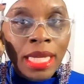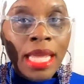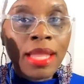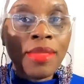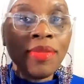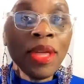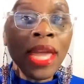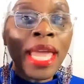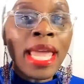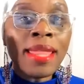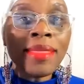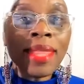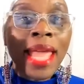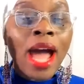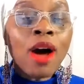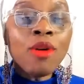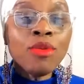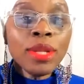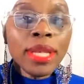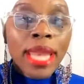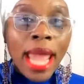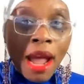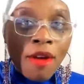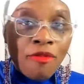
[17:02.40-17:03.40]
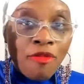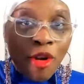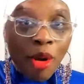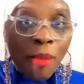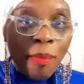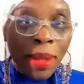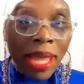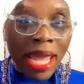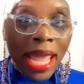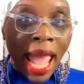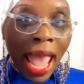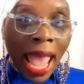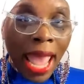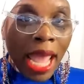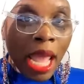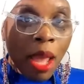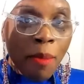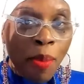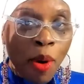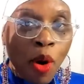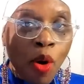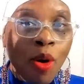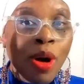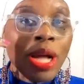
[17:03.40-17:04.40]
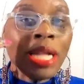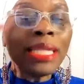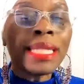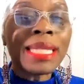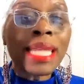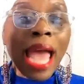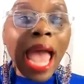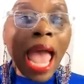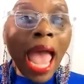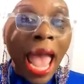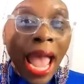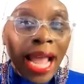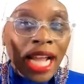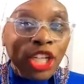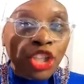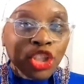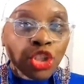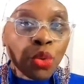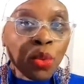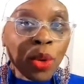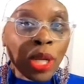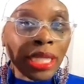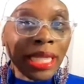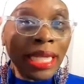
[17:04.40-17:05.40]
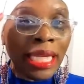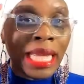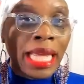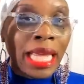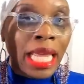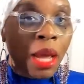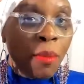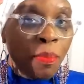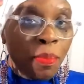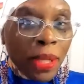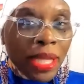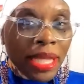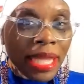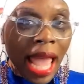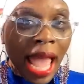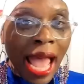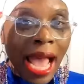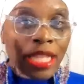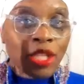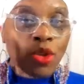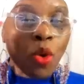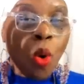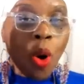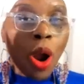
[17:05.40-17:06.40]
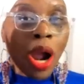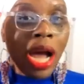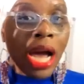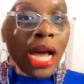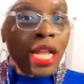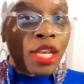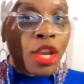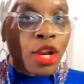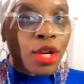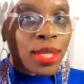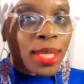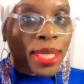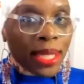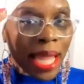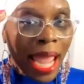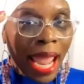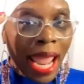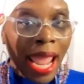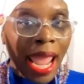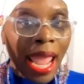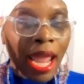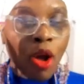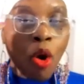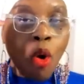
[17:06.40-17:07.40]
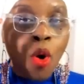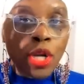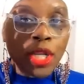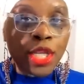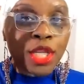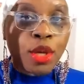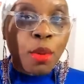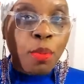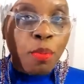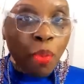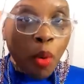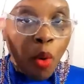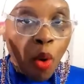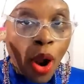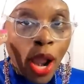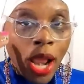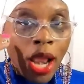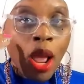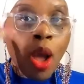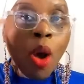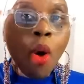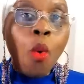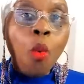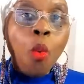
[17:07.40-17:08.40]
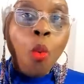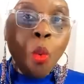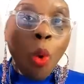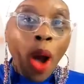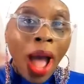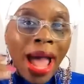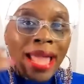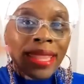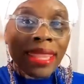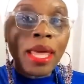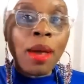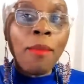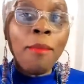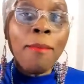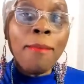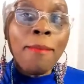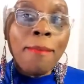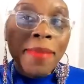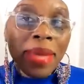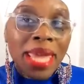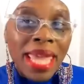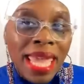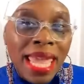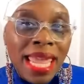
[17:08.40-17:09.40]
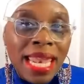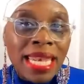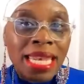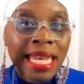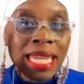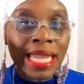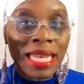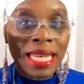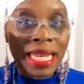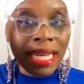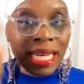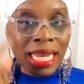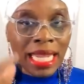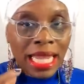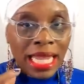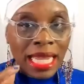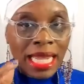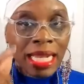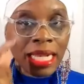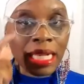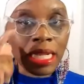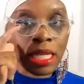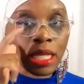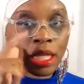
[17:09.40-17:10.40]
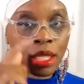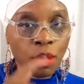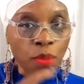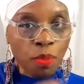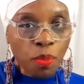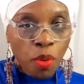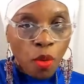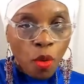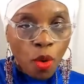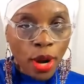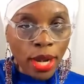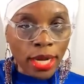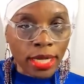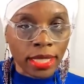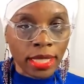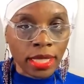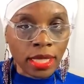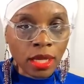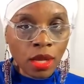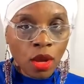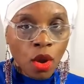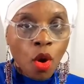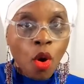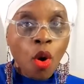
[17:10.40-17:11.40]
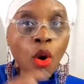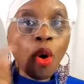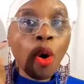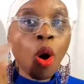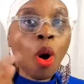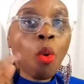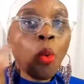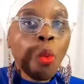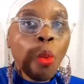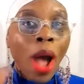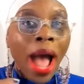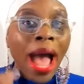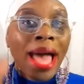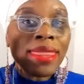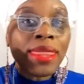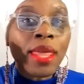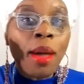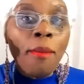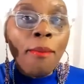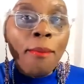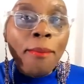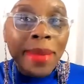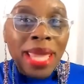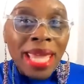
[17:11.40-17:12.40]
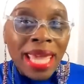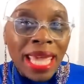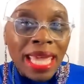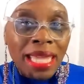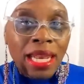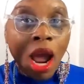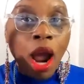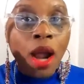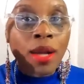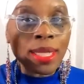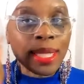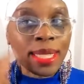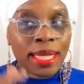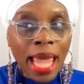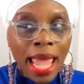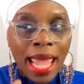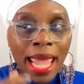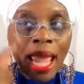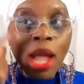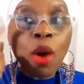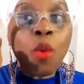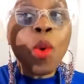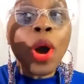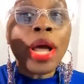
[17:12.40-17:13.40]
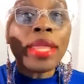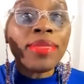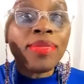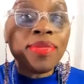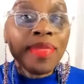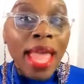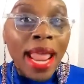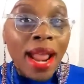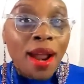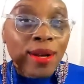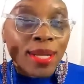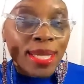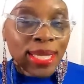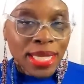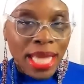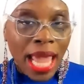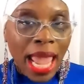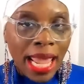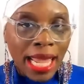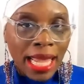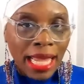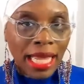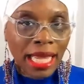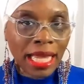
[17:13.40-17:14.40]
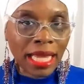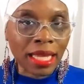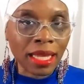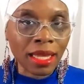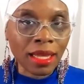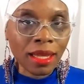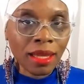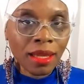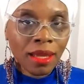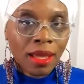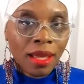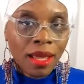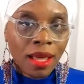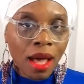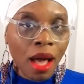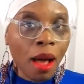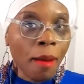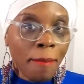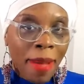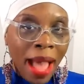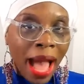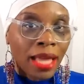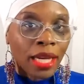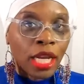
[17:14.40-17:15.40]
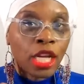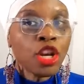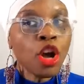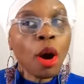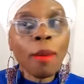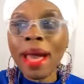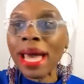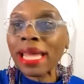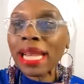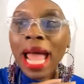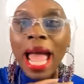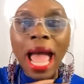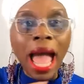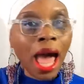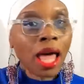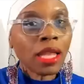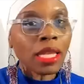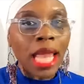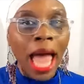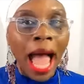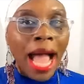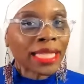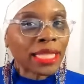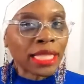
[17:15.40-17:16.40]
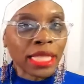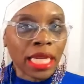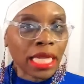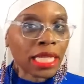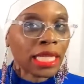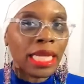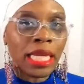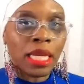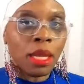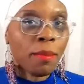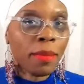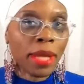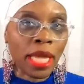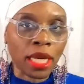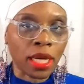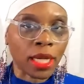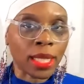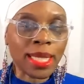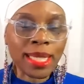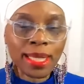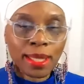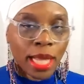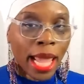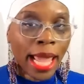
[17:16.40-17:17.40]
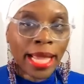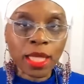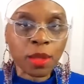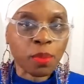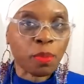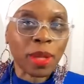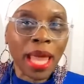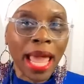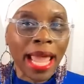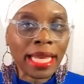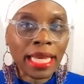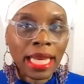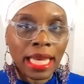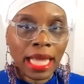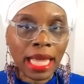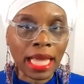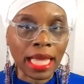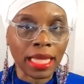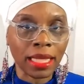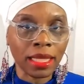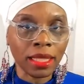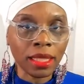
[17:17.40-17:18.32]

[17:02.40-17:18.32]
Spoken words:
then they'll never be able to actually empathize or understand or support why the men need support or why the men are saying what they're saying about it. No matter how logically the men are explaining it,